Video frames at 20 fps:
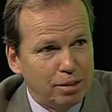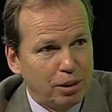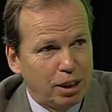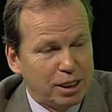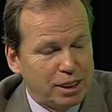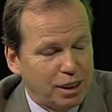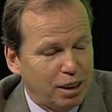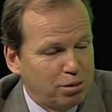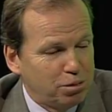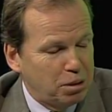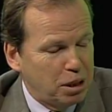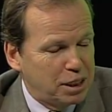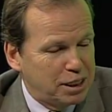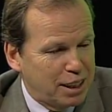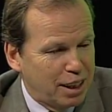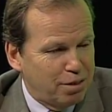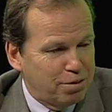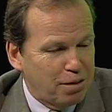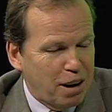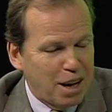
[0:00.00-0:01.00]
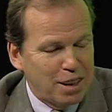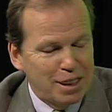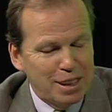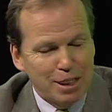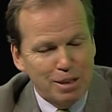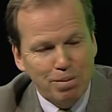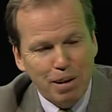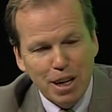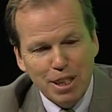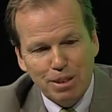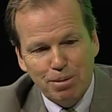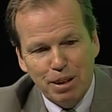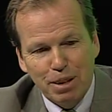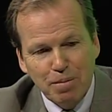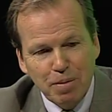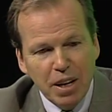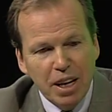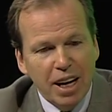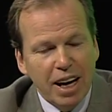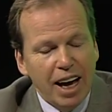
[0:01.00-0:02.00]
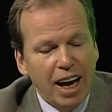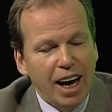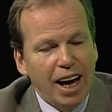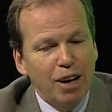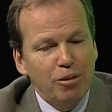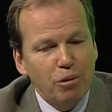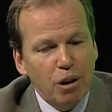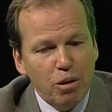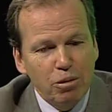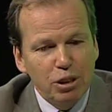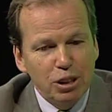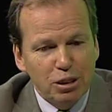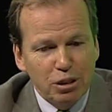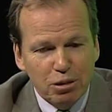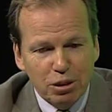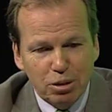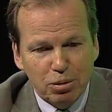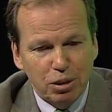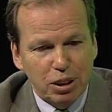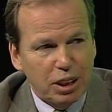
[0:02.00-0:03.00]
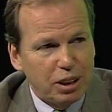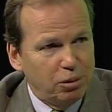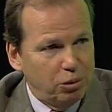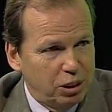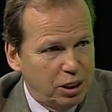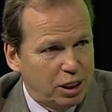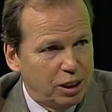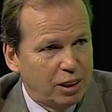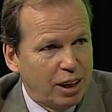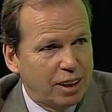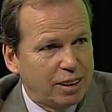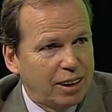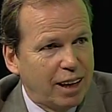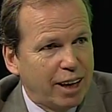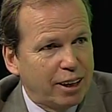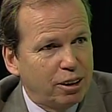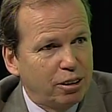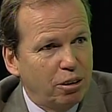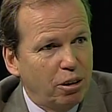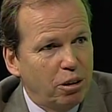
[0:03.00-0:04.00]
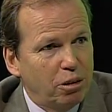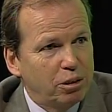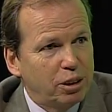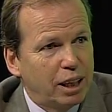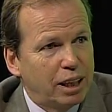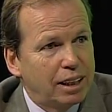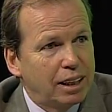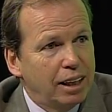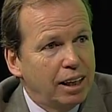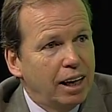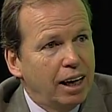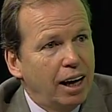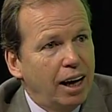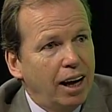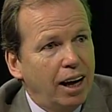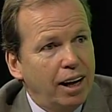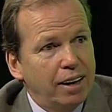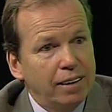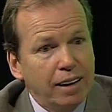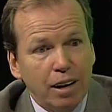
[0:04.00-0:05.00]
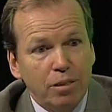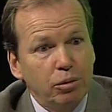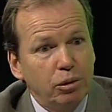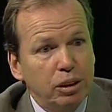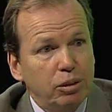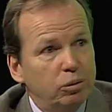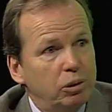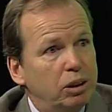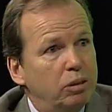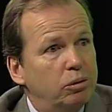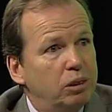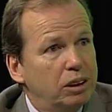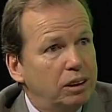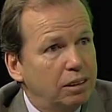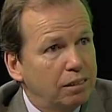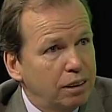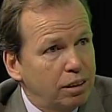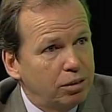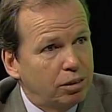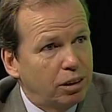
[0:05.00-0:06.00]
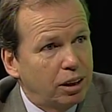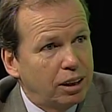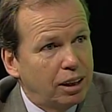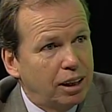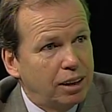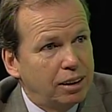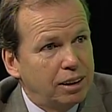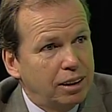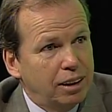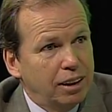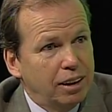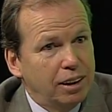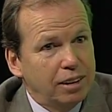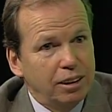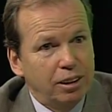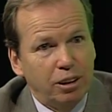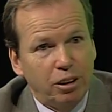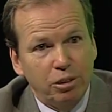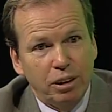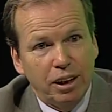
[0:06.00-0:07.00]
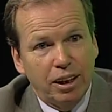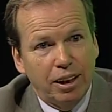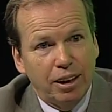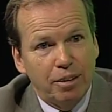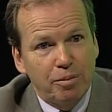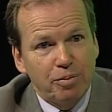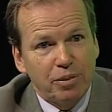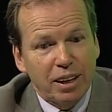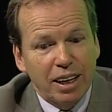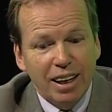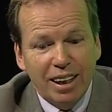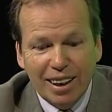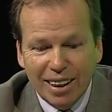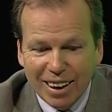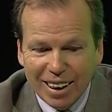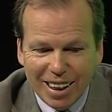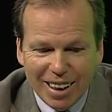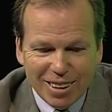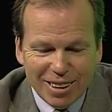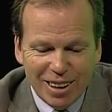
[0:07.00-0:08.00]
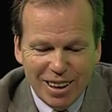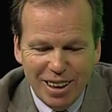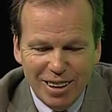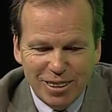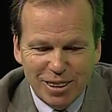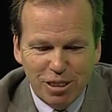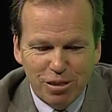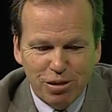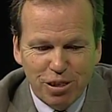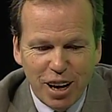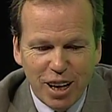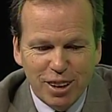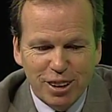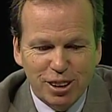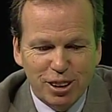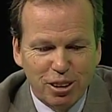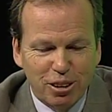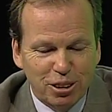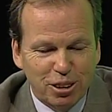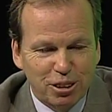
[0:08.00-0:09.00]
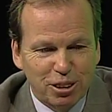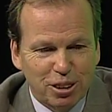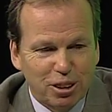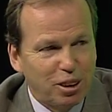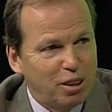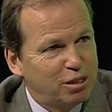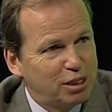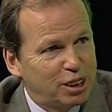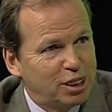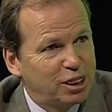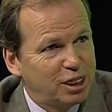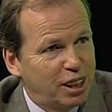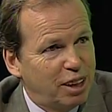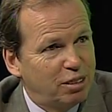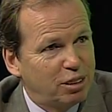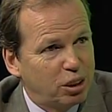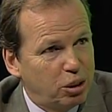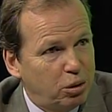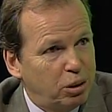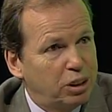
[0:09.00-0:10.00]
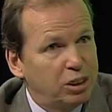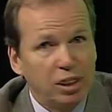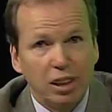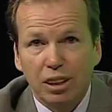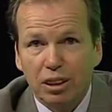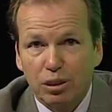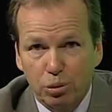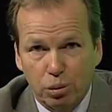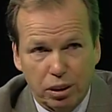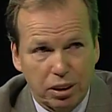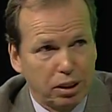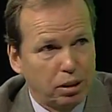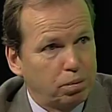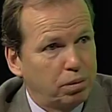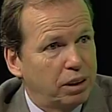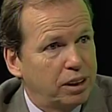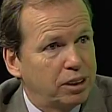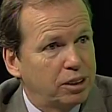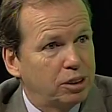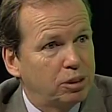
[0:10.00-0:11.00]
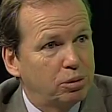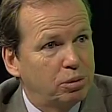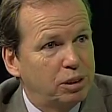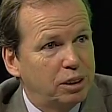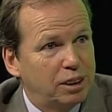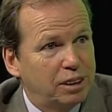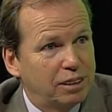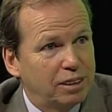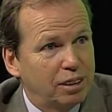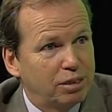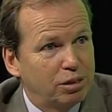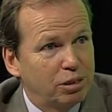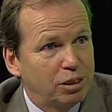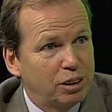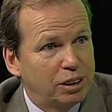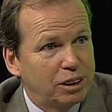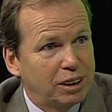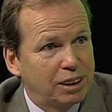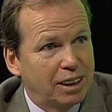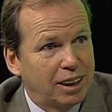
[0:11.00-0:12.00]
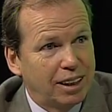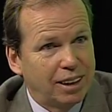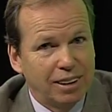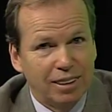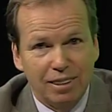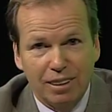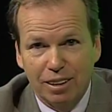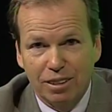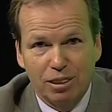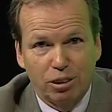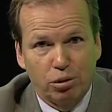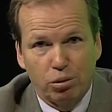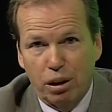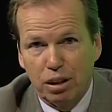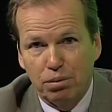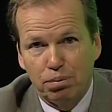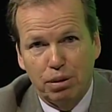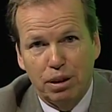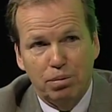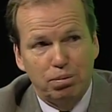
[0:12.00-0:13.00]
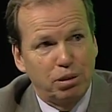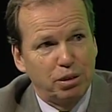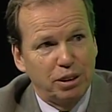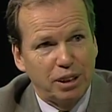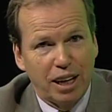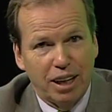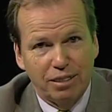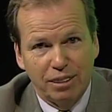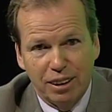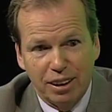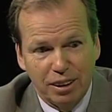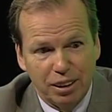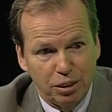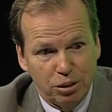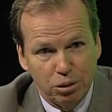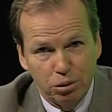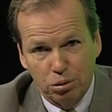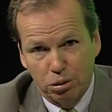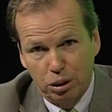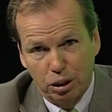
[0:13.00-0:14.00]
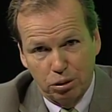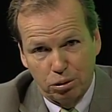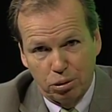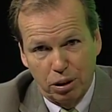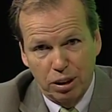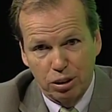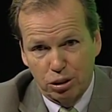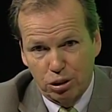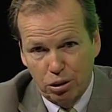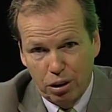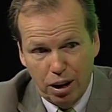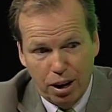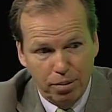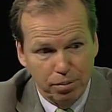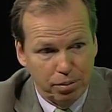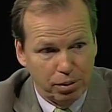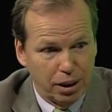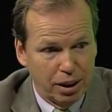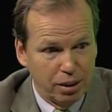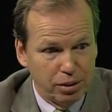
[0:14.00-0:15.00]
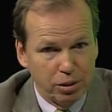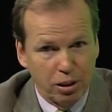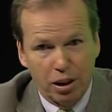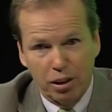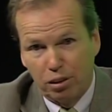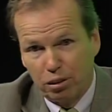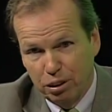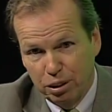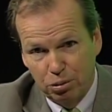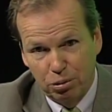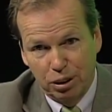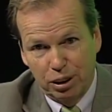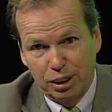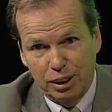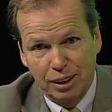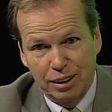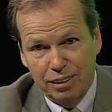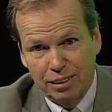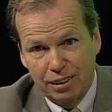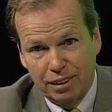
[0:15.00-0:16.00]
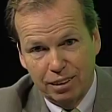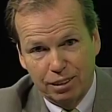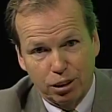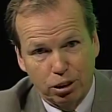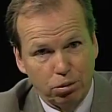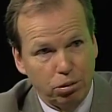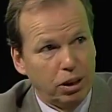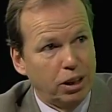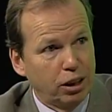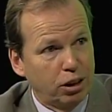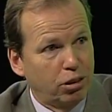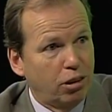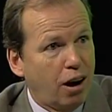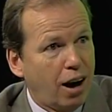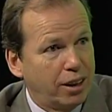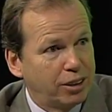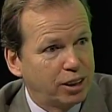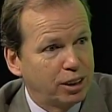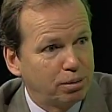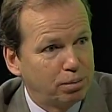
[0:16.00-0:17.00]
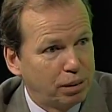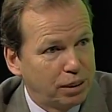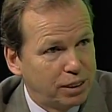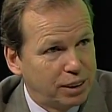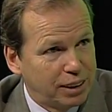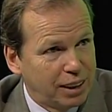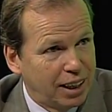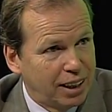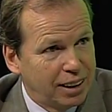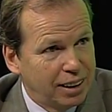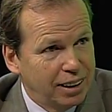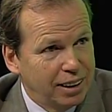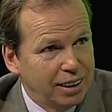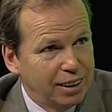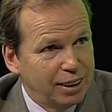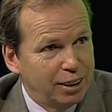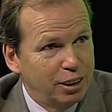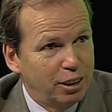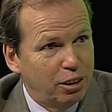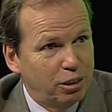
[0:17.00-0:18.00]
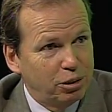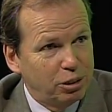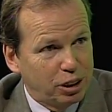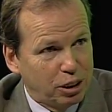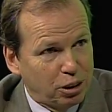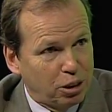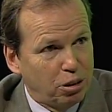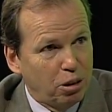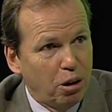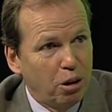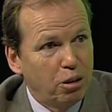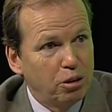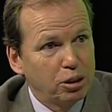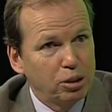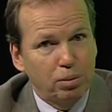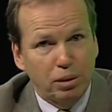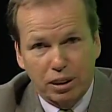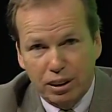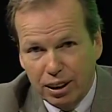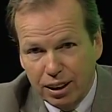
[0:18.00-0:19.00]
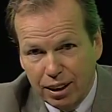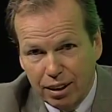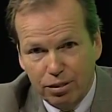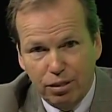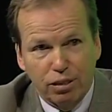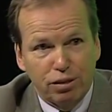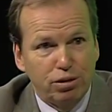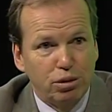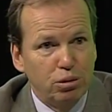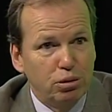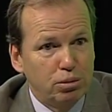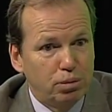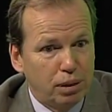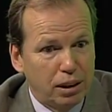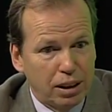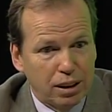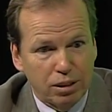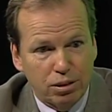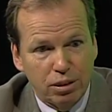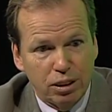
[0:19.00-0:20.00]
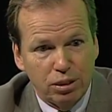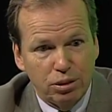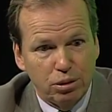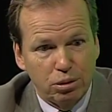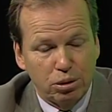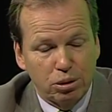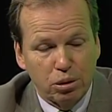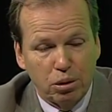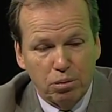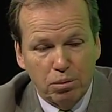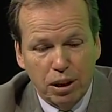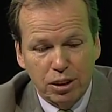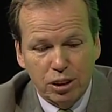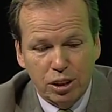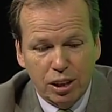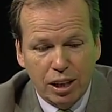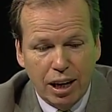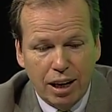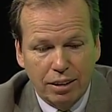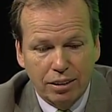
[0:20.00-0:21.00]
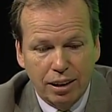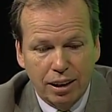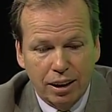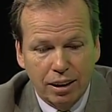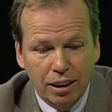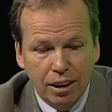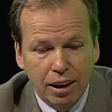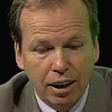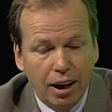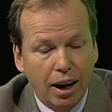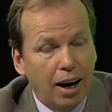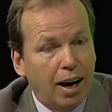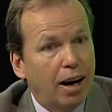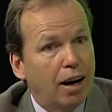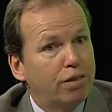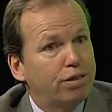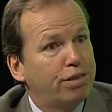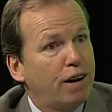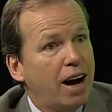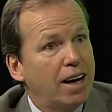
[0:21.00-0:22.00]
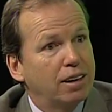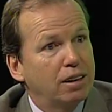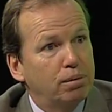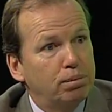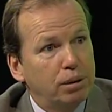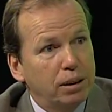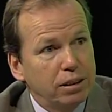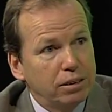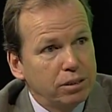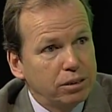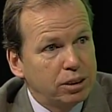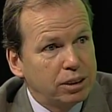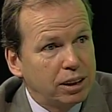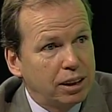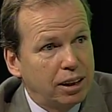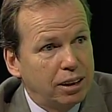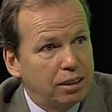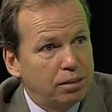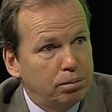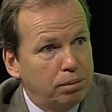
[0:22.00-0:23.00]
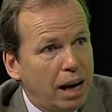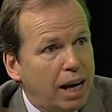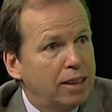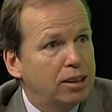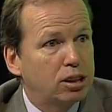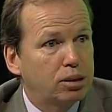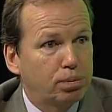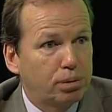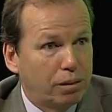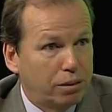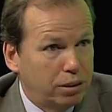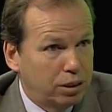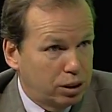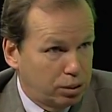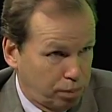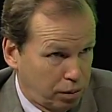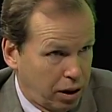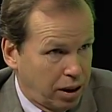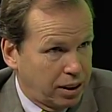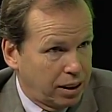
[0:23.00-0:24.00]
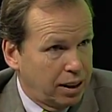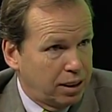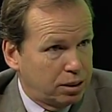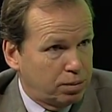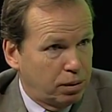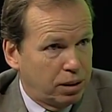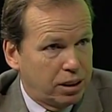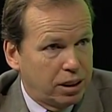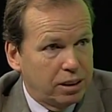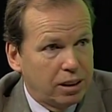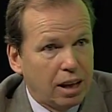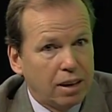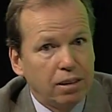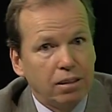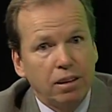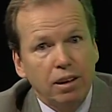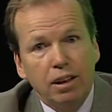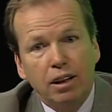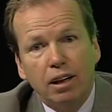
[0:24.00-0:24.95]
myself when I say Filene's basement. And what we do is we collect that clothing, and then we deliver it. And, you know, Interfaith Social Services here in Quincy is one of the places we deliver it, and they're great people down there. They do a great job, not only with their career closet, but, you know, with the clothes, but they have the food pantry and do so much down there. Father Bill's in Mainspring has been another